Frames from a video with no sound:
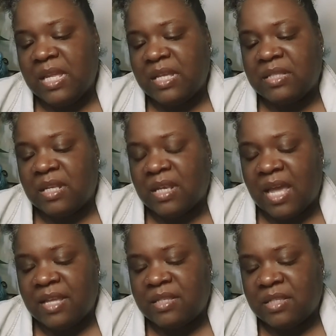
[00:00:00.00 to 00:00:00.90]
is a
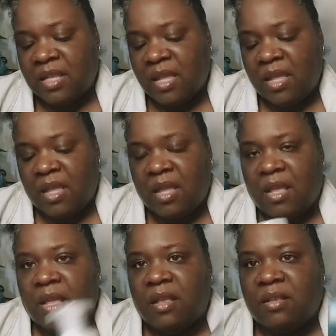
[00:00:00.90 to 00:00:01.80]
nice
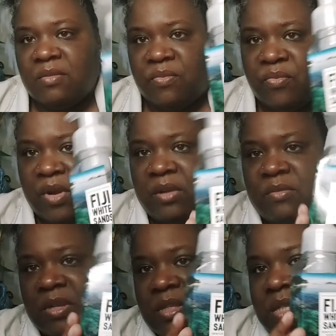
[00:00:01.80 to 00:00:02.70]

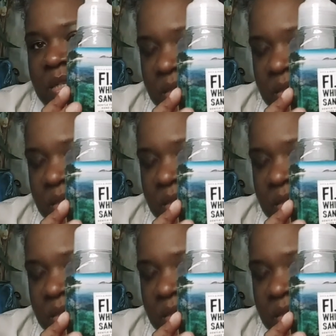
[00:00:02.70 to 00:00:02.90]
fragrance.